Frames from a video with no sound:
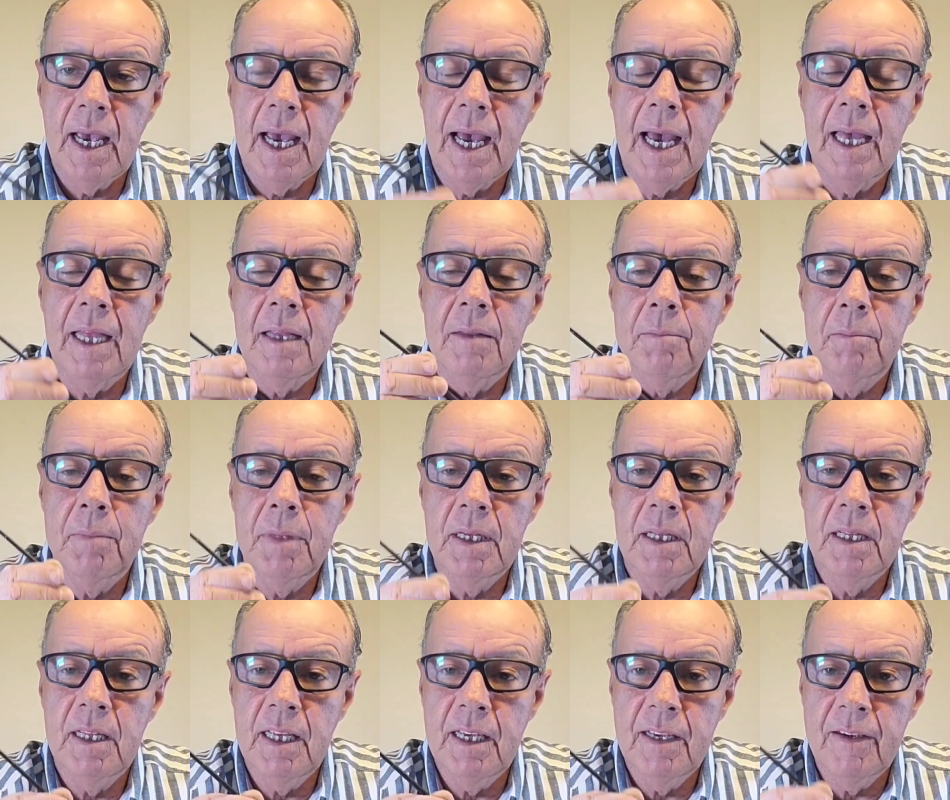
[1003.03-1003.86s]
and
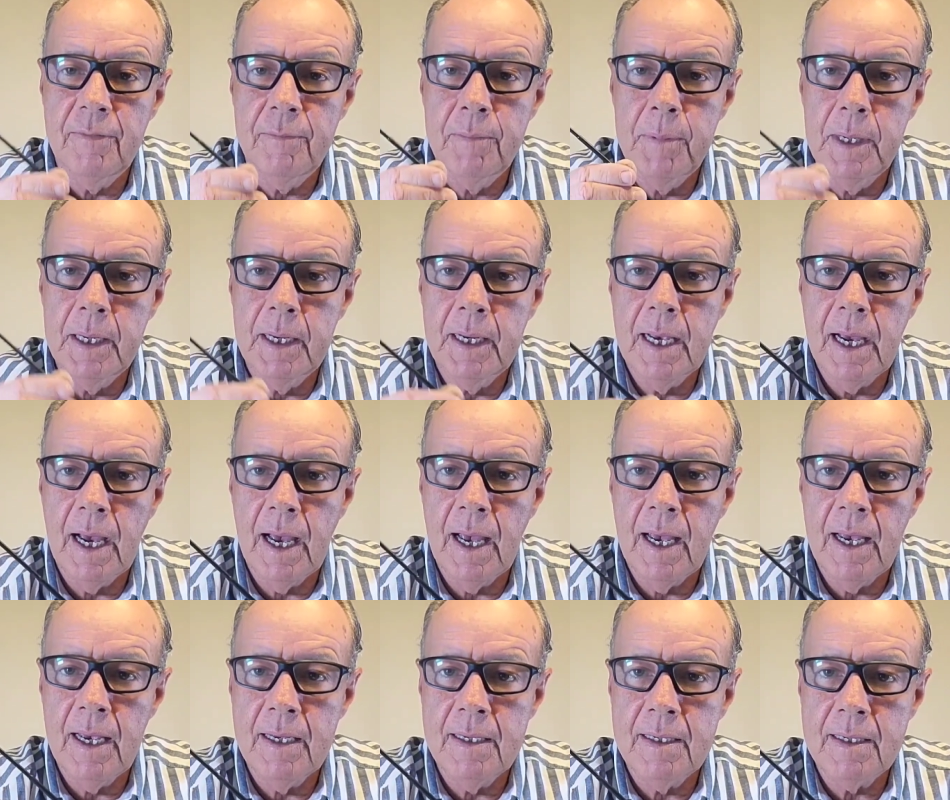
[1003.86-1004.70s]
believe me
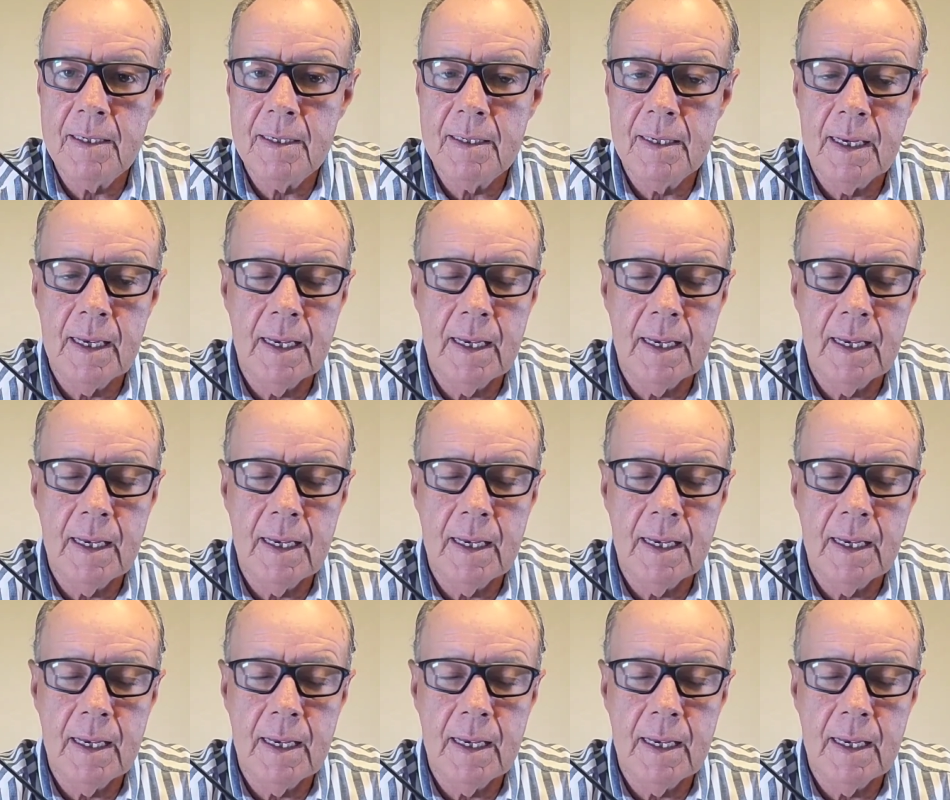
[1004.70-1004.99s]
guys,